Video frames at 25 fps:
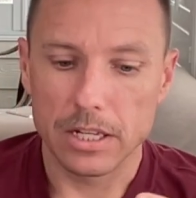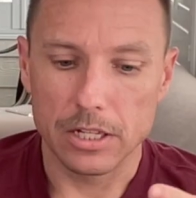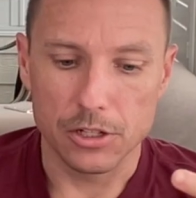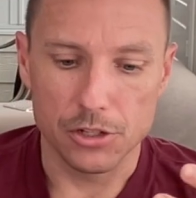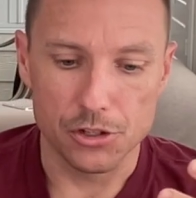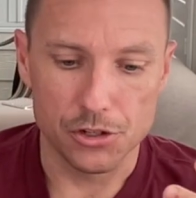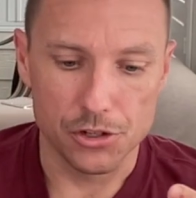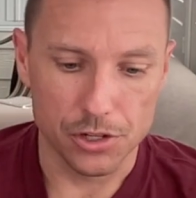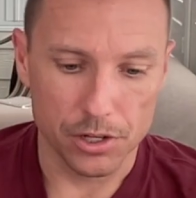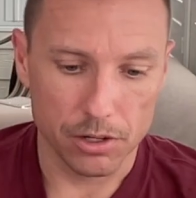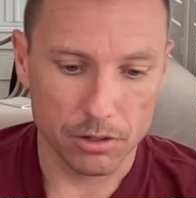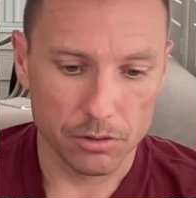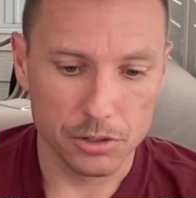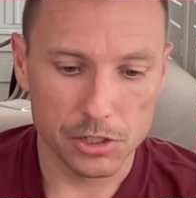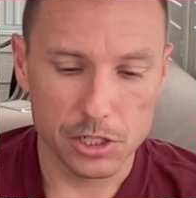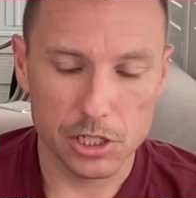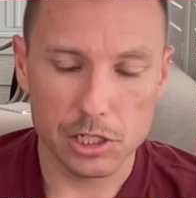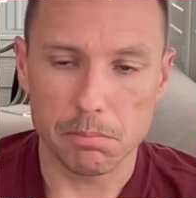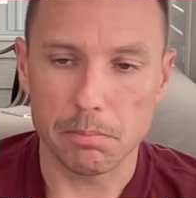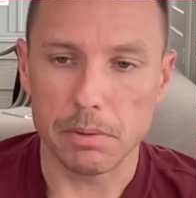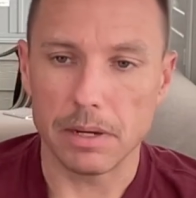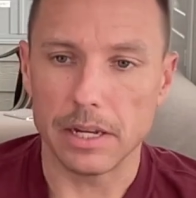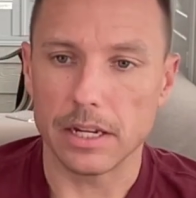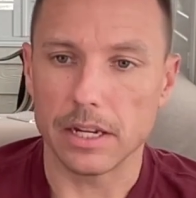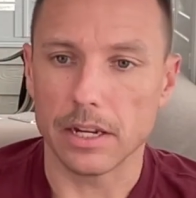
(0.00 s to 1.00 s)
Generally
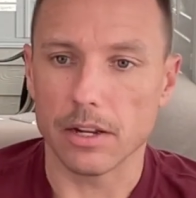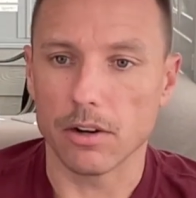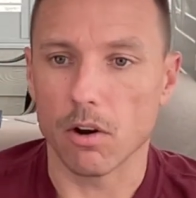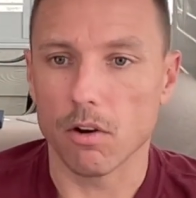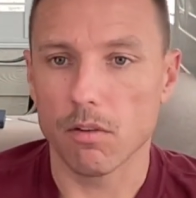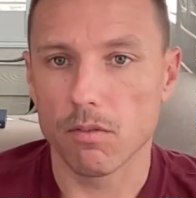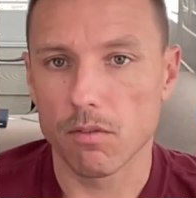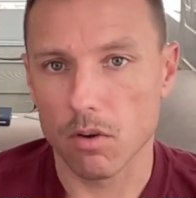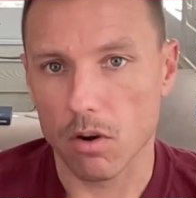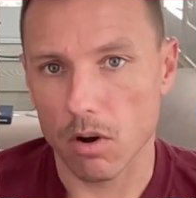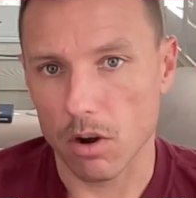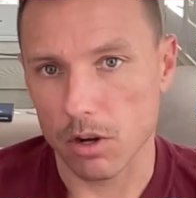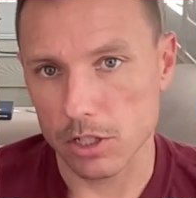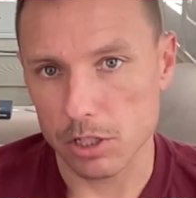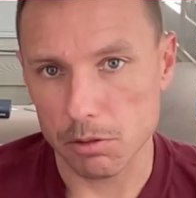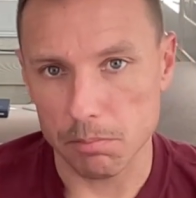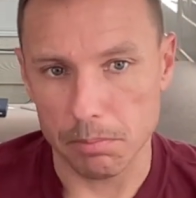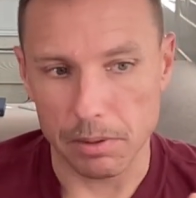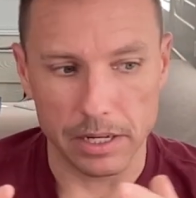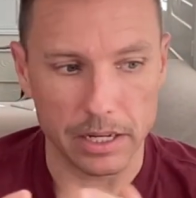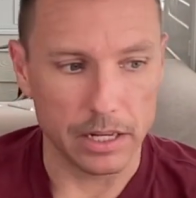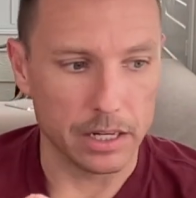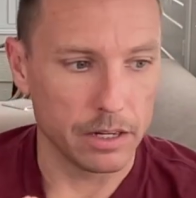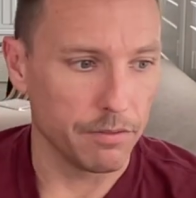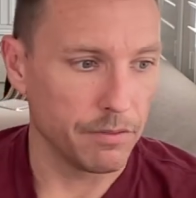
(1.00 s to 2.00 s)
speaking, overall
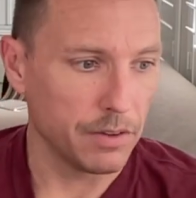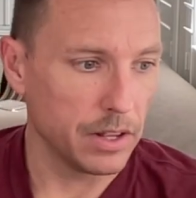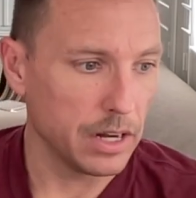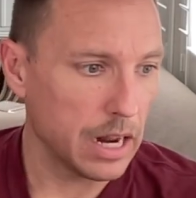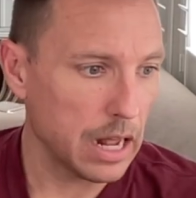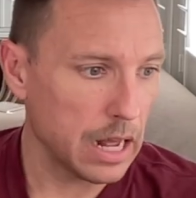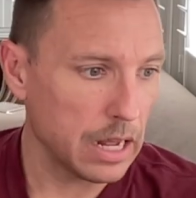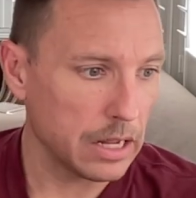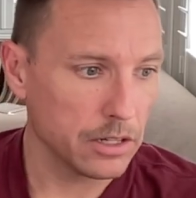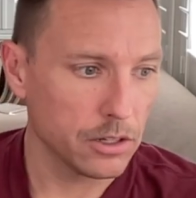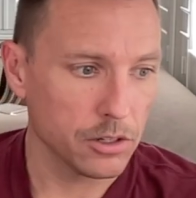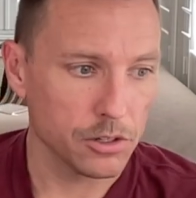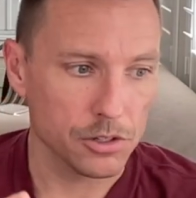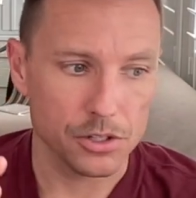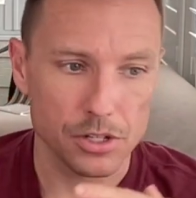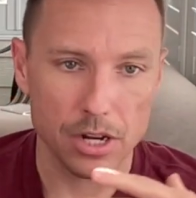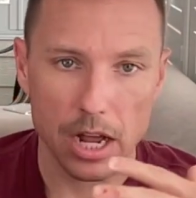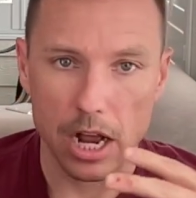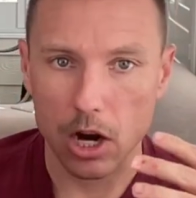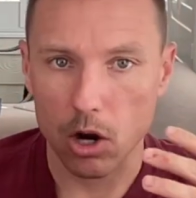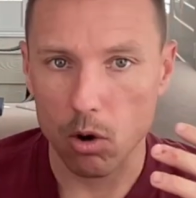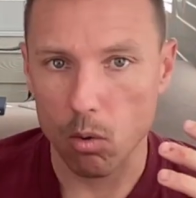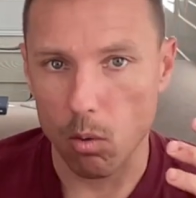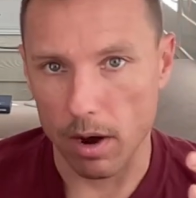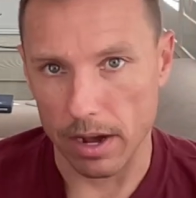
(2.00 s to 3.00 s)
speaking, if NIL is
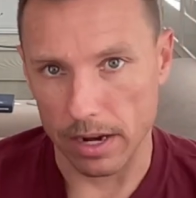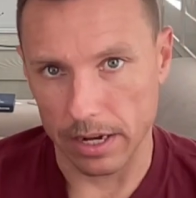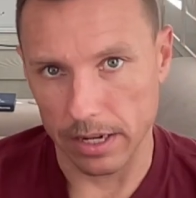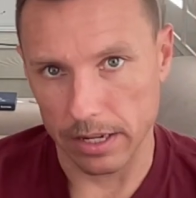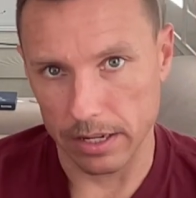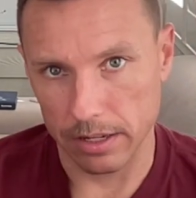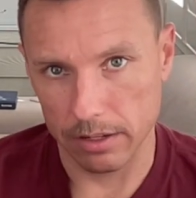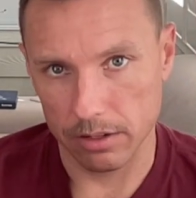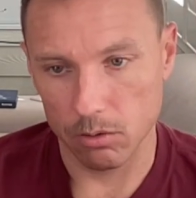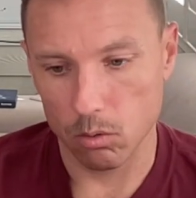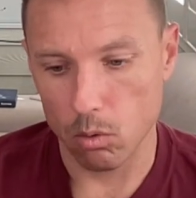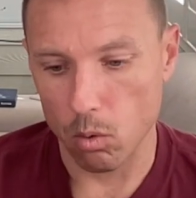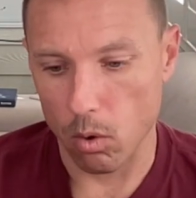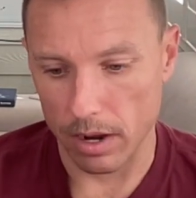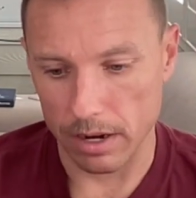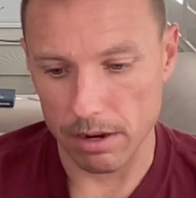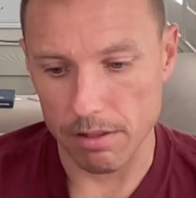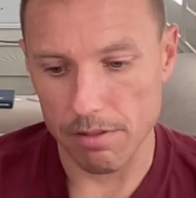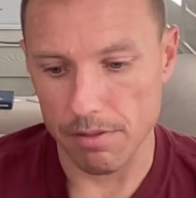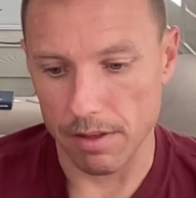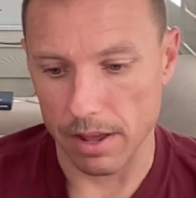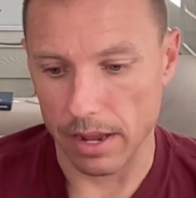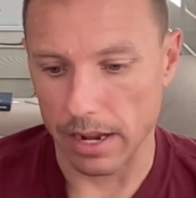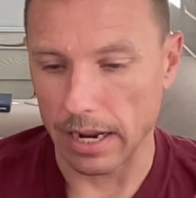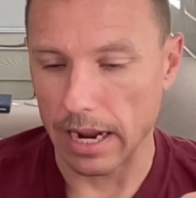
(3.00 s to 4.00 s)
not quite a
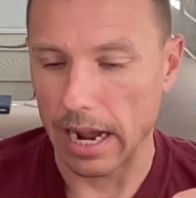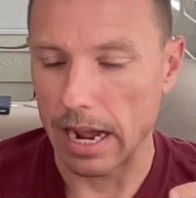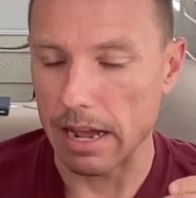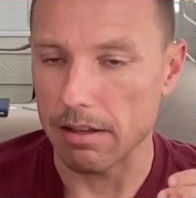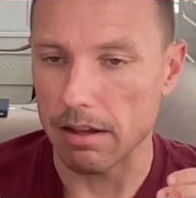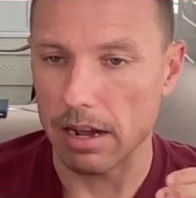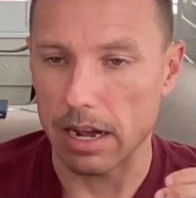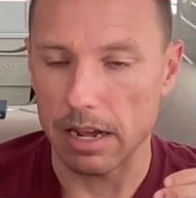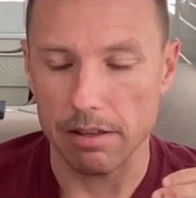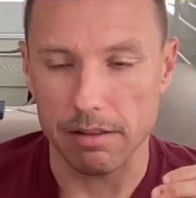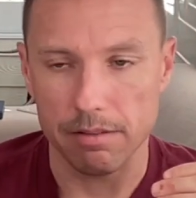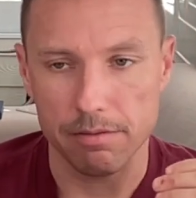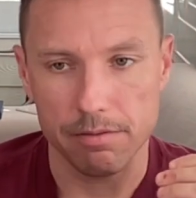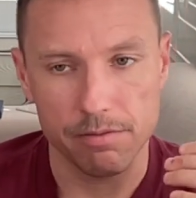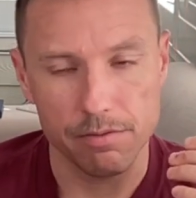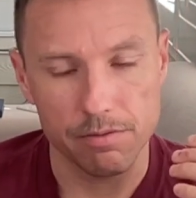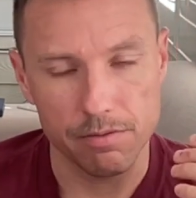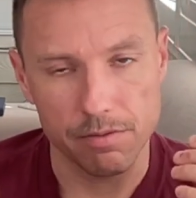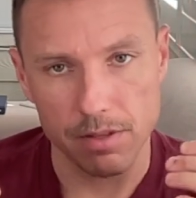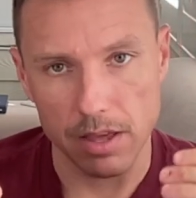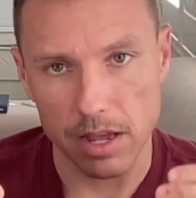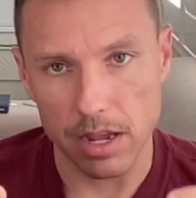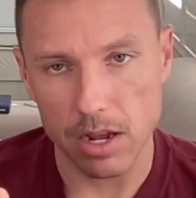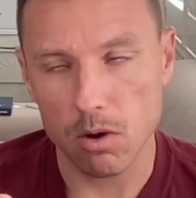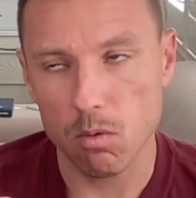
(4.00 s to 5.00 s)
thing, I
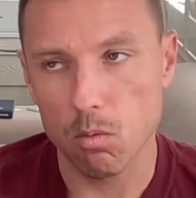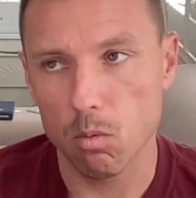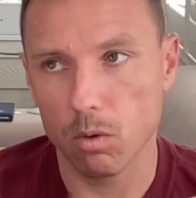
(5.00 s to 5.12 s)
think